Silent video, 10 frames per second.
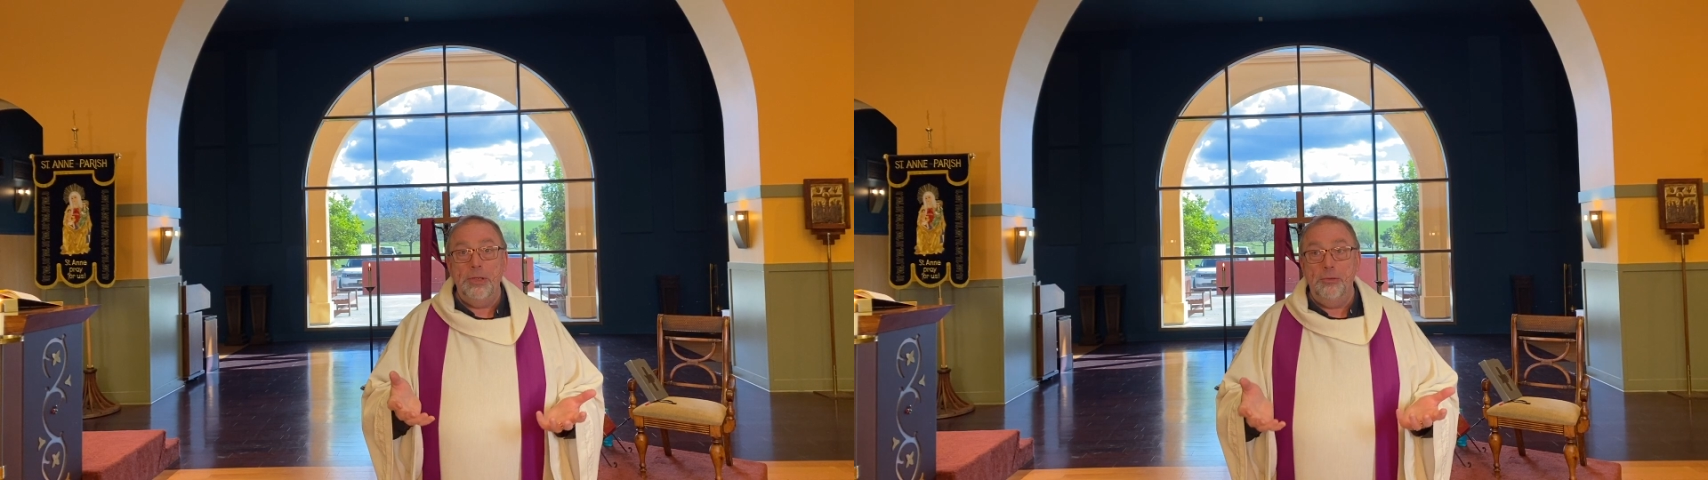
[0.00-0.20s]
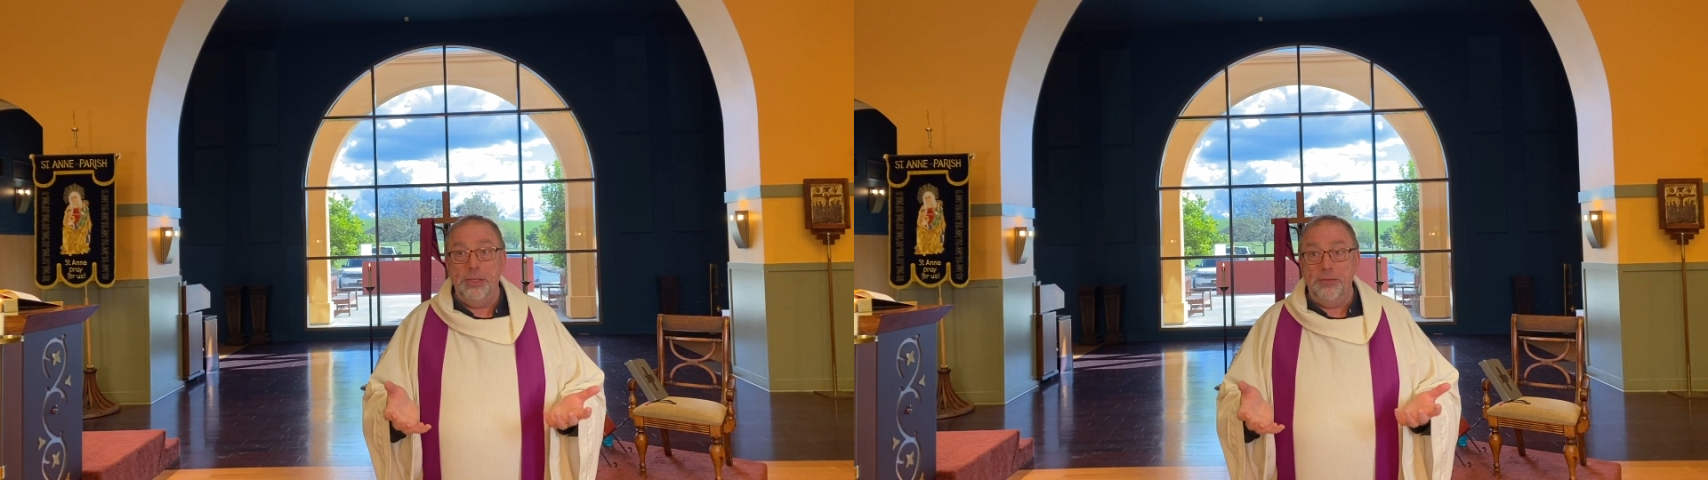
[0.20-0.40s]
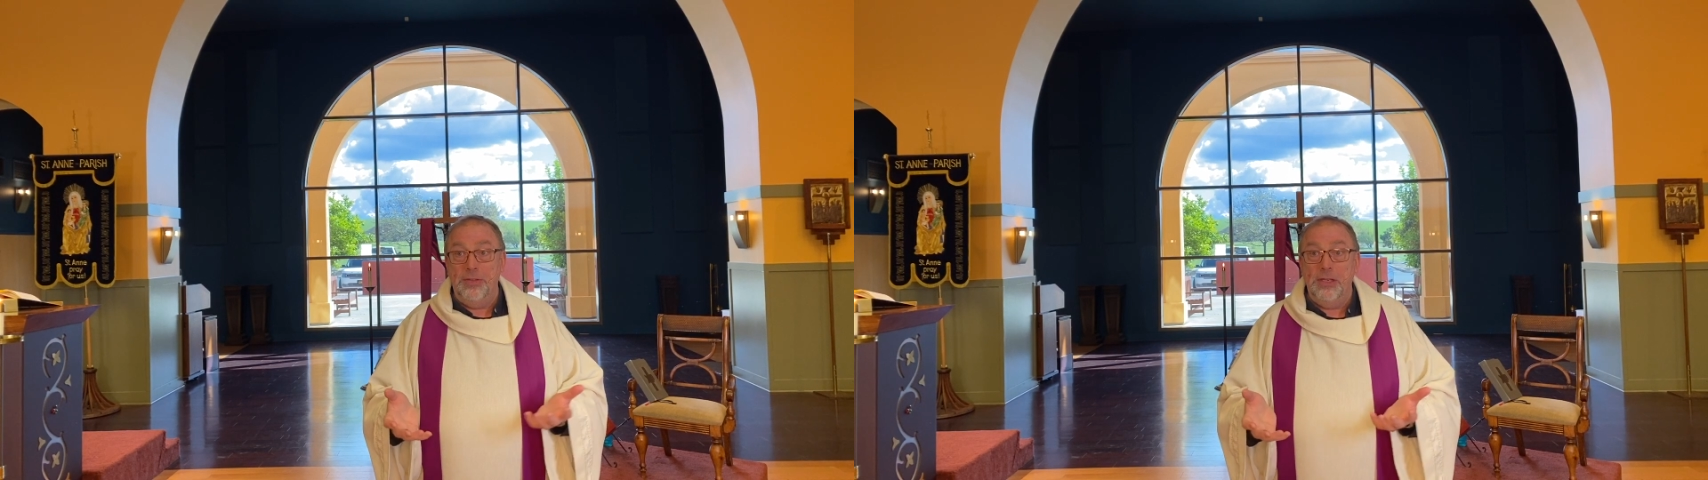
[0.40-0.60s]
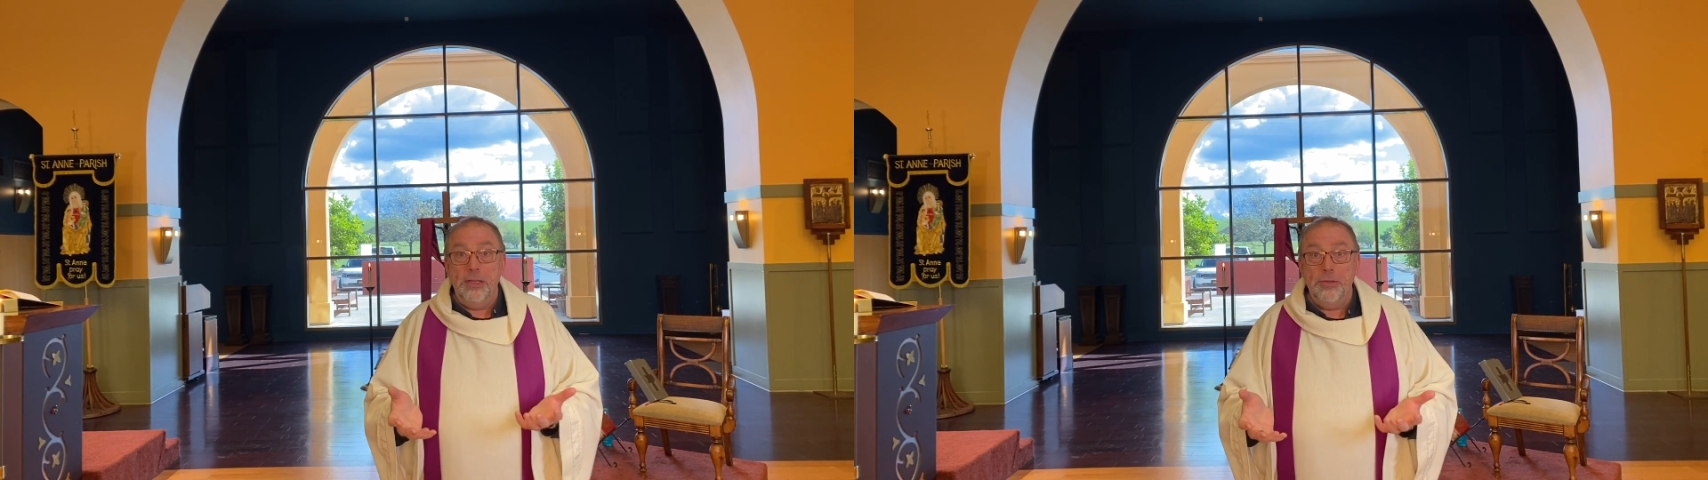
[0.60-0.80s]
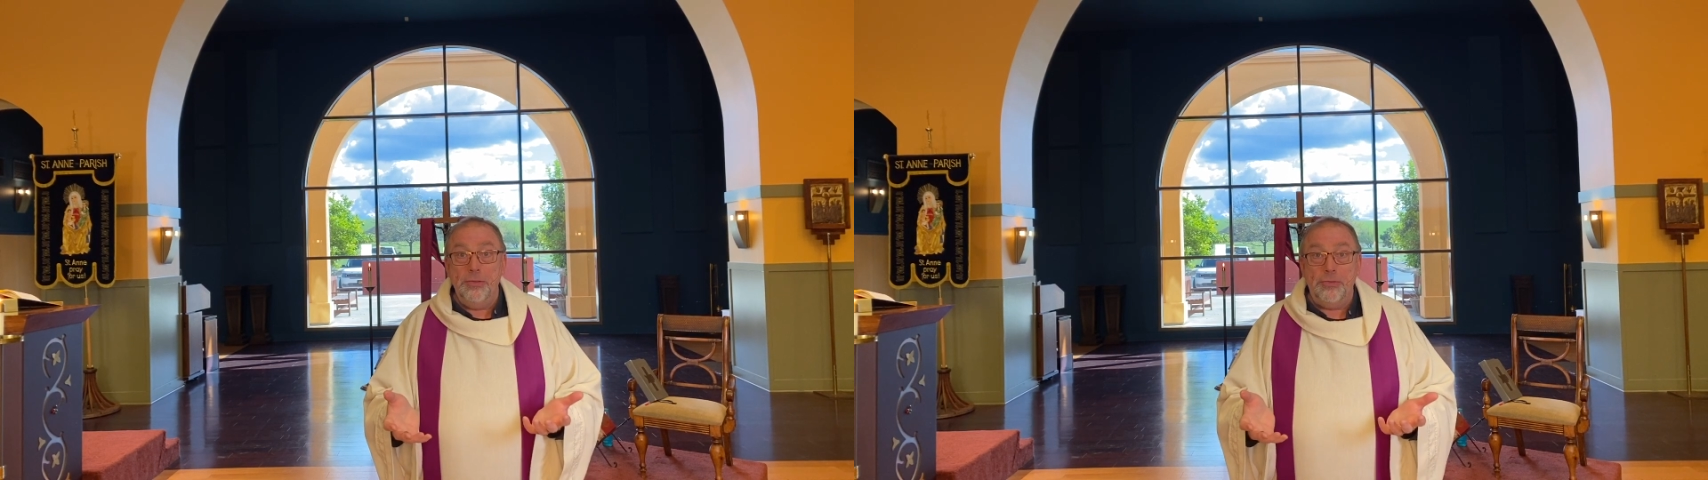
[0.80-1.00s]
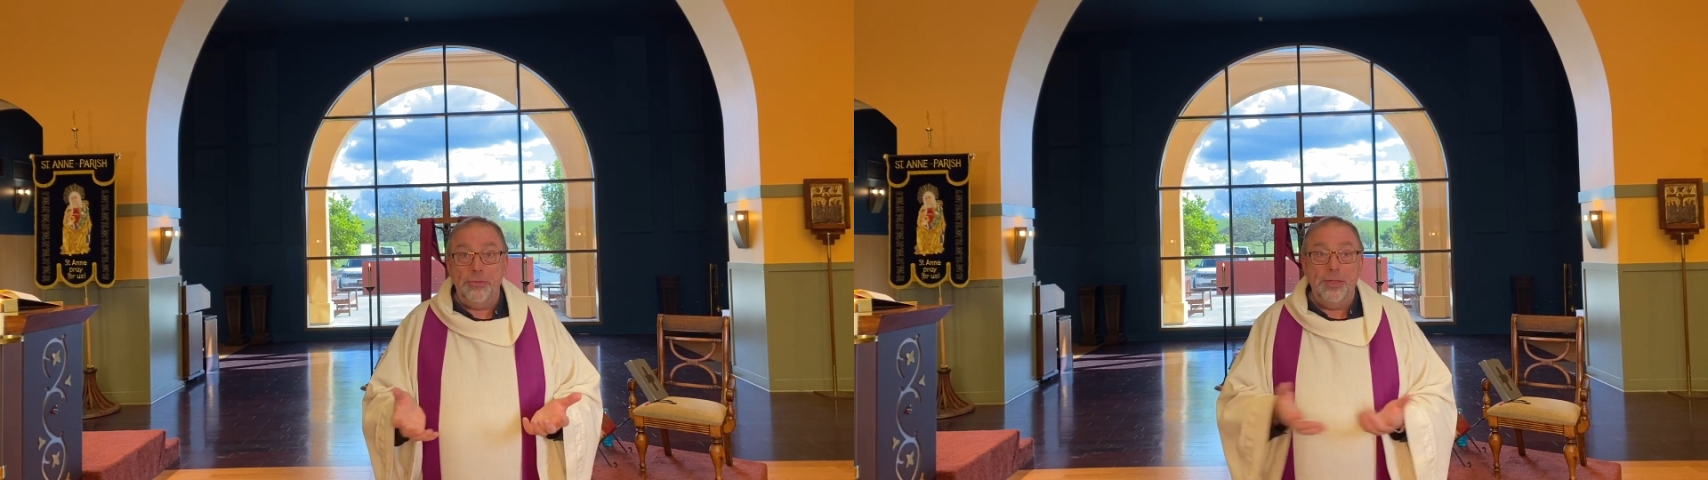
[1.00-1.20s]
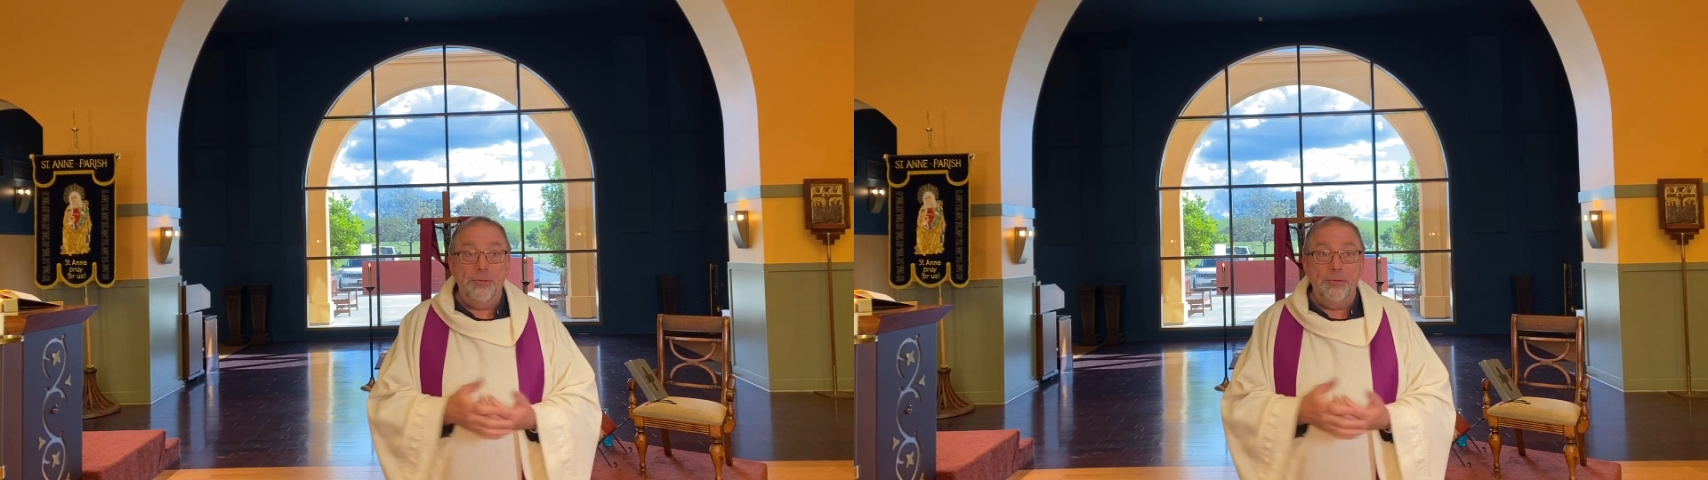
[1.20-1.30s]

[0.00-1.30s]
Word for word: we're doing videos so